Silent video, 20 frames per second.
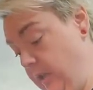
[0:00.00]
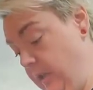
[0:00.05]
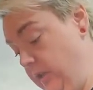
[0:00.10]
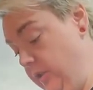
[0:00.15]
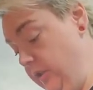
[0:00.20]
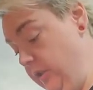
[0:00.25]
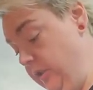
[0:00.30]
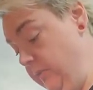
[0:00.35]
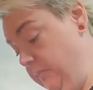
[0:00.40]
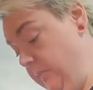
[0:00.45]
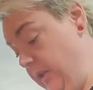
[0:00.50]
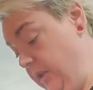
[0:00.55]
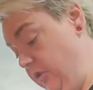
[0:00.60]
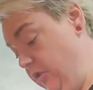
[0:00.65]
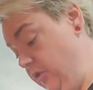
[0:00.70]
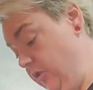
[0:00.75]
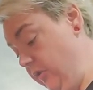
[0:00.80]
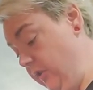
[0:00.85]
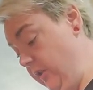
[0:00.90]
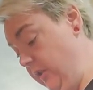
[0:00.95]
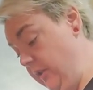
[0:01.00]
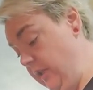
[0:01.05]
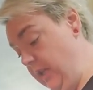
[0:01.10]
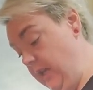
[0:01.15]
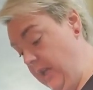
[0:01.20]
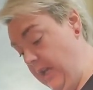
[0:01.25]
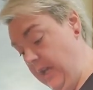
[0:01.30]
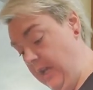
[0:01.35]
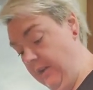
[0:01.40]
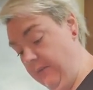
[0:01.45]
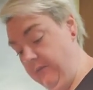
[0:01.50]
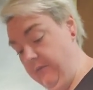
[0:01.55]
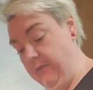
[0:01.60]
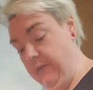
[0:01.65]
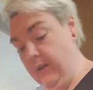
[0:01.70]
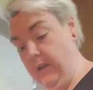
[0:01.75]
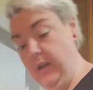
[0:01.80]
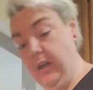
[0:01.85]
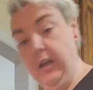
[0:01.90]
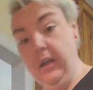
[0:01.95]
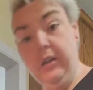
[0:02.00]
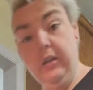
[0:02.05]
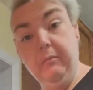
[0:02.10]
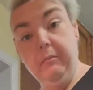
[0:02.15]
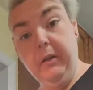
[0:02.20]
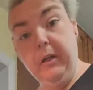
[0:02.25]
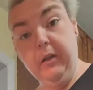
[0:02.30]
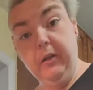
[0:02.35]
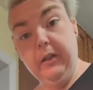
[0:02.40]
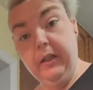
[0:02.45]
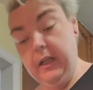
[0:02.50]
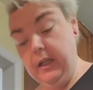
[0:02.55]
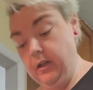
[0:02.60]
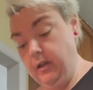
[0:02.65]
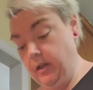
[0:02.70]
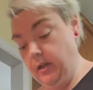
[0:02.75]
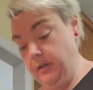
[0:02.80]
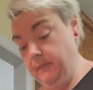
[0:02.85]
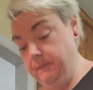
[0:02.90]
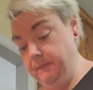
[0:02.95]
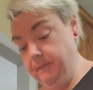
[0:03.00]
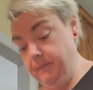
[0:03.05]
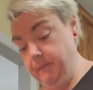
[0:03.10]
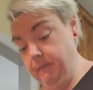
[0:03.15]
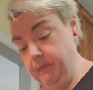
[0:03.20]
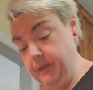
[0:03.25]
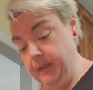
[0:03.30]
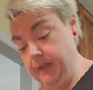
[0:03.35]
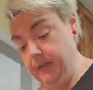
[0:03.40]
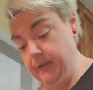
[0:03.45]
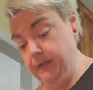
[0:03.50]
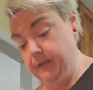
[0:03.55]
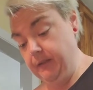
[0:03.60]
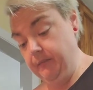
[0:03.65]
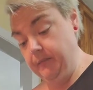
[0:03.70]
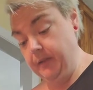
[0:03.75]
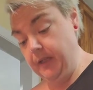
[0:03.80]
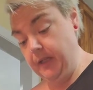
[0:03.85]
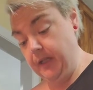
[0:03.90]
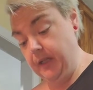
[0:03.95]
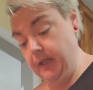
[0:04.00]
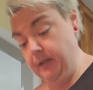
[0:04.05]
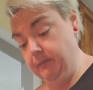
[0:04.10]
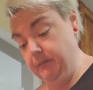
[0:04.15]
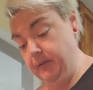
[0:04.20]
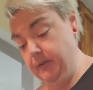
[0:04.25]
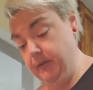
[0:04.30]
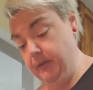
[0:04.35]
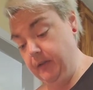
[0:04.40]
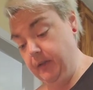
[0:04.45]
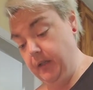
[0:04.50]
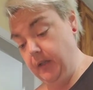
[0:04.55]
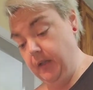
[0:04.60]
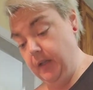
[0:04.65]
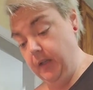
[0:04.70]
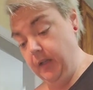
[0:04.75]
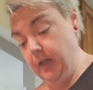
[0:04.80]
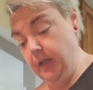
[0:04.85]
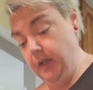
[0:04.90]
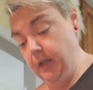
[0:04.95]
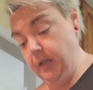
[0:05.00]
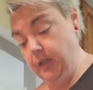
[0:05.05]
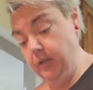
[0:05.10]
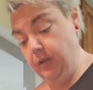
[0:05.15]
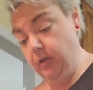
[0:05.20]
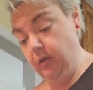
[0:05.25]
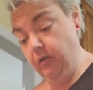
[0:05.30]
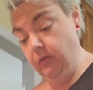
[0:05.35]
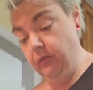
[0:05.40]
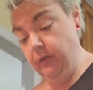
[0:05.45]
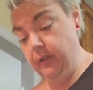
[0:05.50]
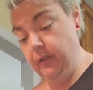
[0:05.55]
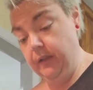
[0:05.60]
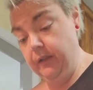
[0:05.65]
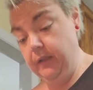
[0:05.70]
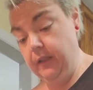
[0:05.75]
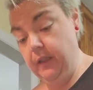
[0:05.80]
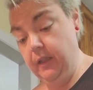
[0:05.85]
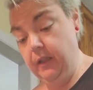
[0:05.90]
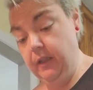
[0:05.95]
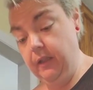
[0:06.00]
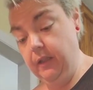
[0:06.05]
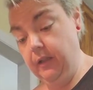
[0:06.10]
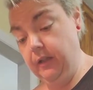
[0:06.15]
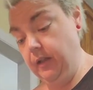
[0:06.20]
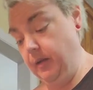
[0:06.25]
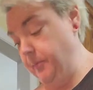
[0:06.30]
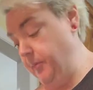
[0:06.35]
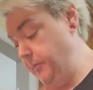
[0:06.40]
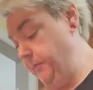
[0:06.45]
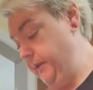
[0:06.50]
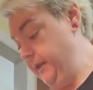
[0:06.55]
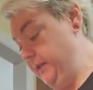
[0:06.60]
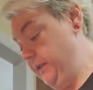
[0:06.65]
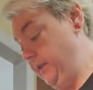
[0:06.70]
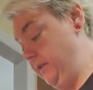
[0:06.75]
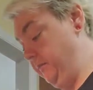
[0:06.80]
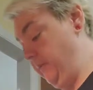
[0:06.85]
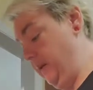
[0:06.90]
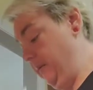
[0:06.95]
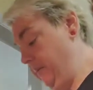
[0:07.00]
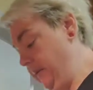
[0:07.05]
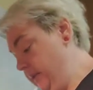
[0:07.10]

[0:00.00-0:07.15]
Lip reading: just make sure that they have the marinade on them, because sometimes, you know, a couple pieces might be